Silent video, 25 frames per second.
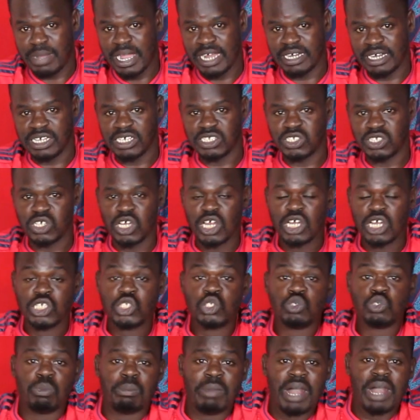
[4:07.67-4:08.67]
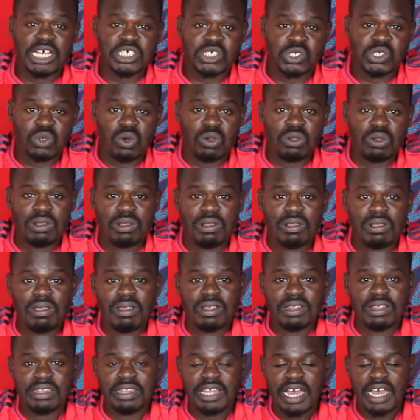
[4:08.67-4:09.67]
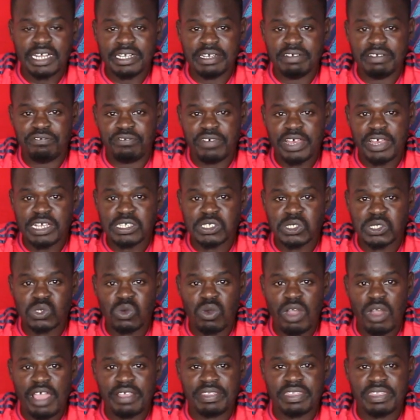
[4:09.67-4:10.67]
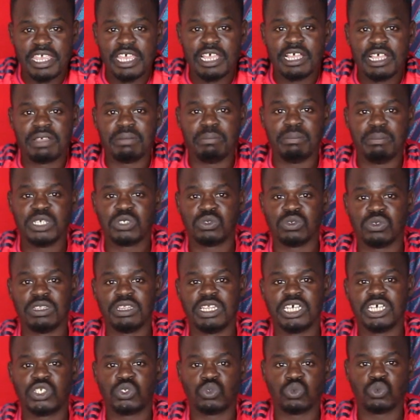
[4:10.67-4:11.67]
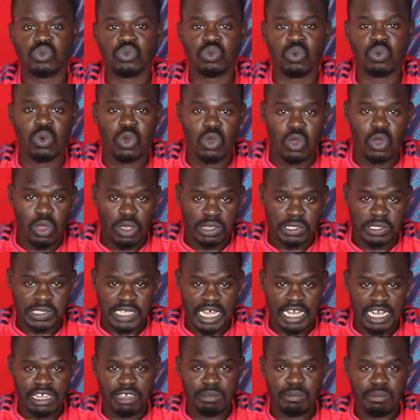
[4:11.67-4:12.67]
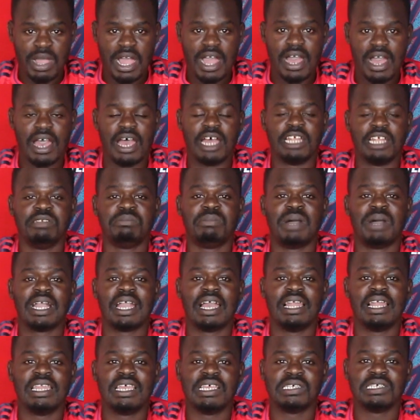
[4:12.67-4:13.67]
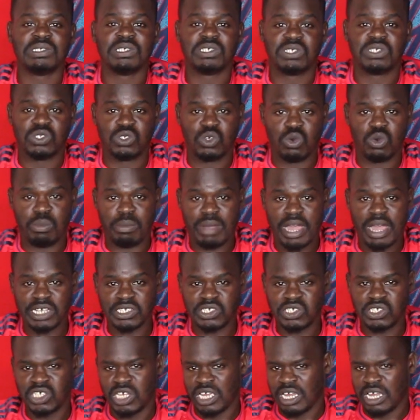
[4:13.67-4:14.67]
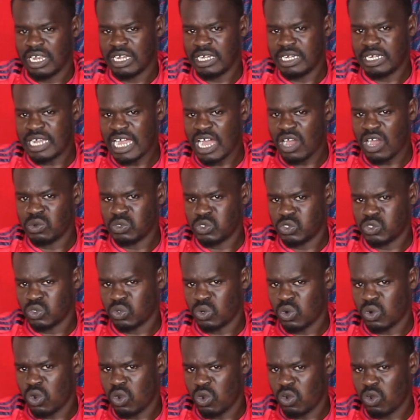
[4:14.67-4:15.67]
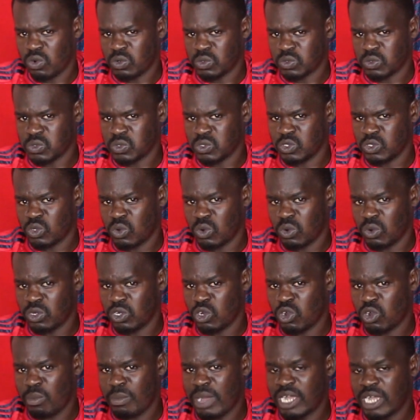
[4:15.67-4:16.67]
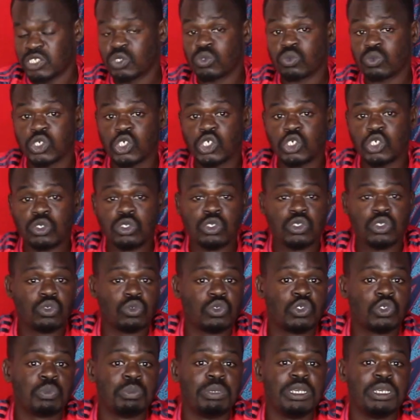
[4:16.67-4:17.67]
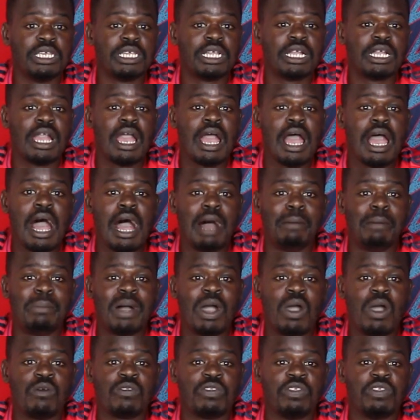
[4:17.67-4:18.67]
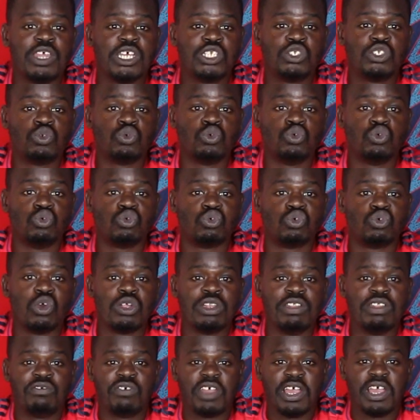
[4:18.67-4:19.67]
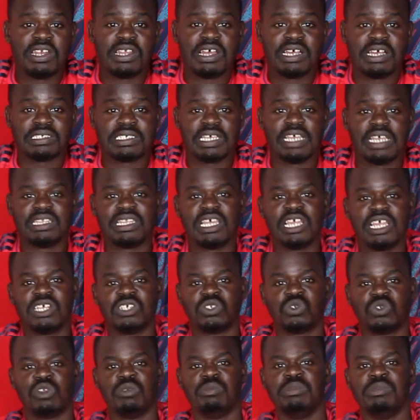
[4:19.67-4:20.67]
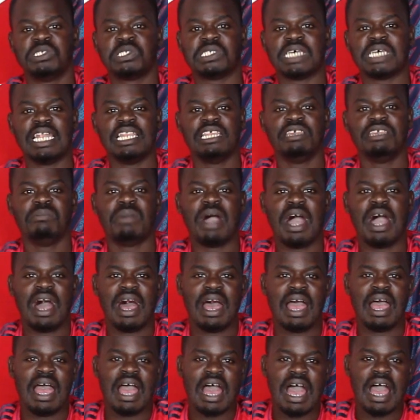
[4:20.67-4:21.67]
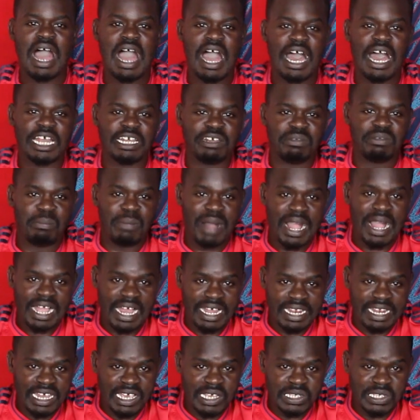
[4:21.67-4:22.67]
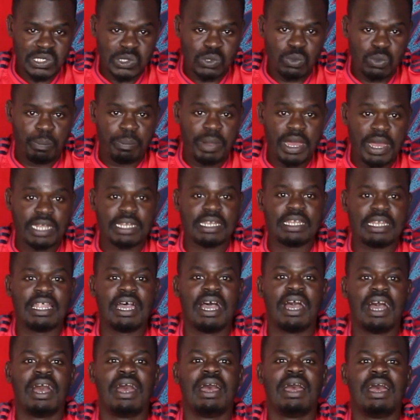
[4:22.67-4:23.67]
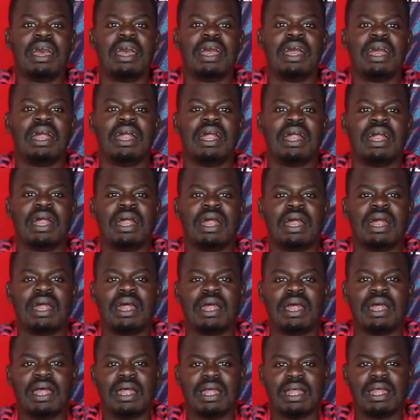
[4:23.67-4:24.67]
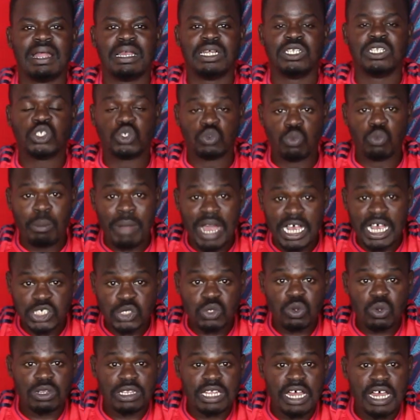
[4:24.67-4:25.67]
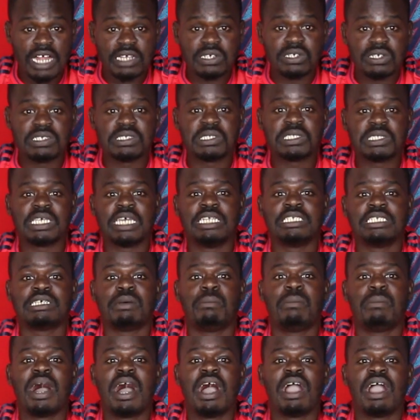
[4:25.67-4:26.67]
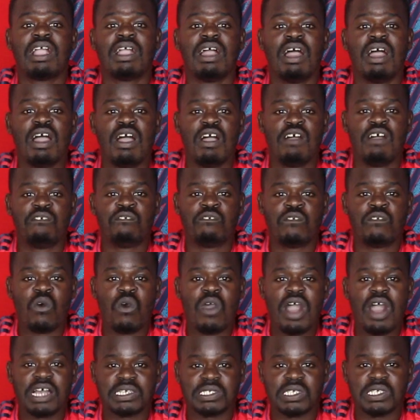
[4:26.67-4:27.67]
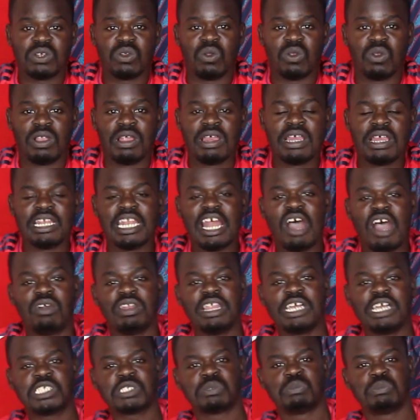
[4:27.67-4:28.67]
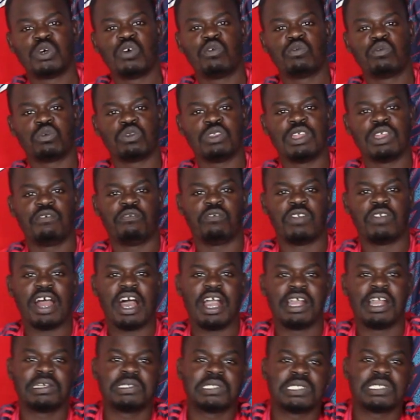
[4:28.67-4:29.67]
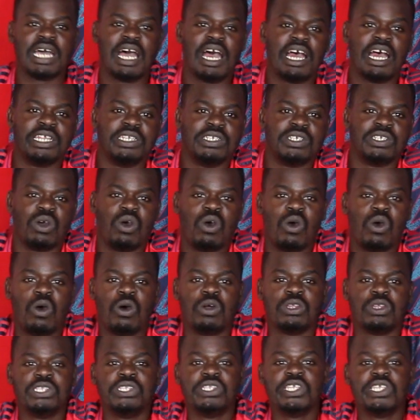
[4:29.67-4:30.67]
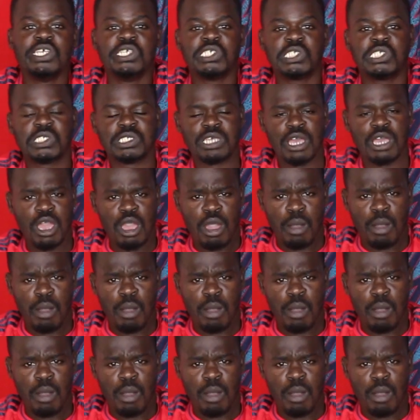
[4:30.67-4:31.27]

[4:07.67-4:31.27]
managed to marshal that defense. So I think between the two, Saliba and Magalhães, there's no much doubt or no, no much question to speak about the two defenders. I think it will be Saliba and Magalhaes to partner to marshal that centre back for Arsenal. Now let's move to the flanks and on this